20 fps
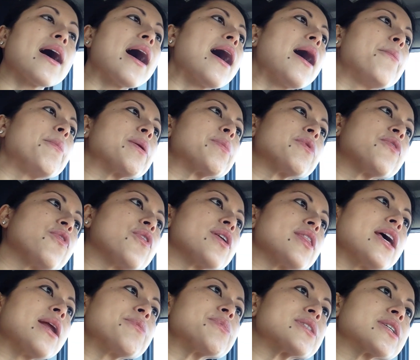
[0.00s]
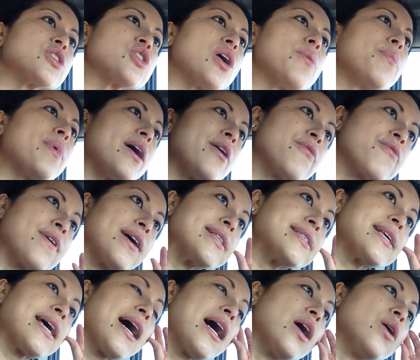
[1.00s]
Um, but before that, I'm just gonna drop by a
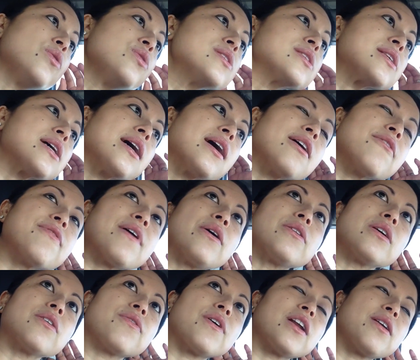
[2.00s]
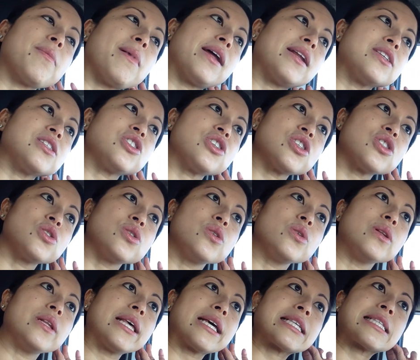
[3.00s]
friend's house. Uh, I found that a friend of mine is just
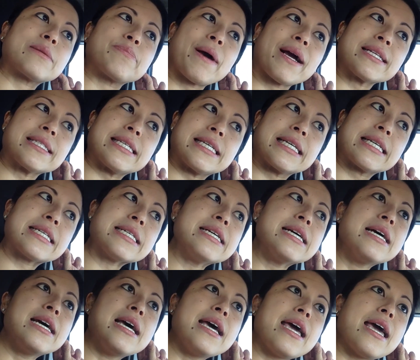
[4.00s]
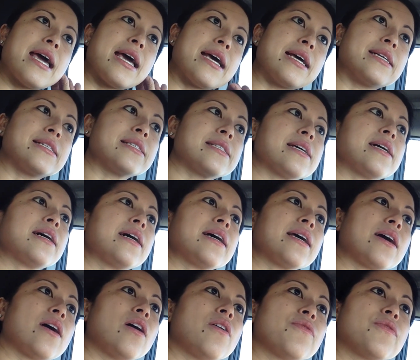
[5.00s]
newly expecting, and uh,
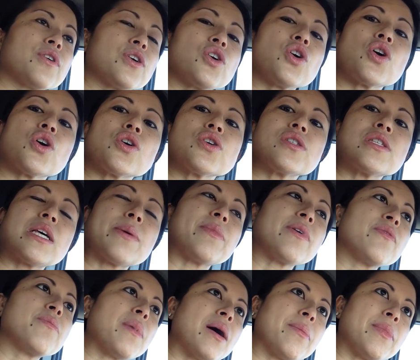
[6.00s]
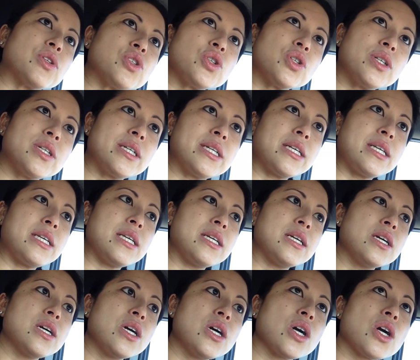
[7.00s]
I offered her some of my maternity
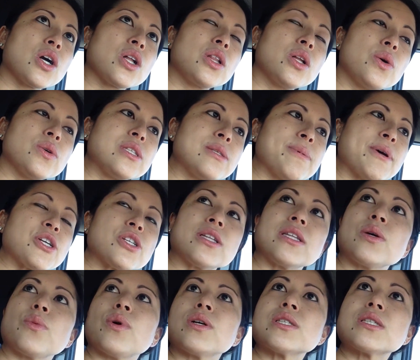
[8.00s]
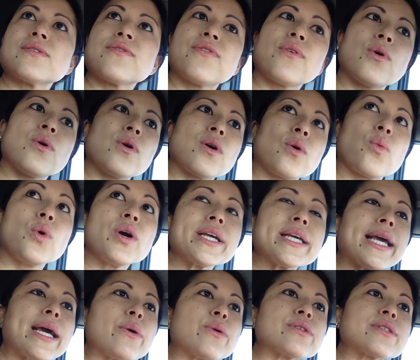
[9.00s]
clothes, especially the ones for
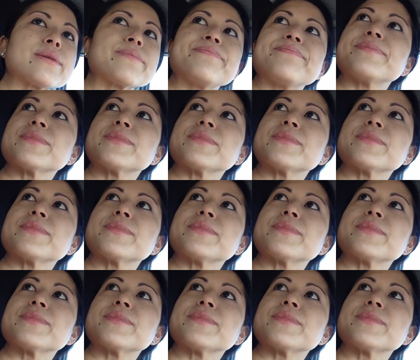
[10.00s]
working out.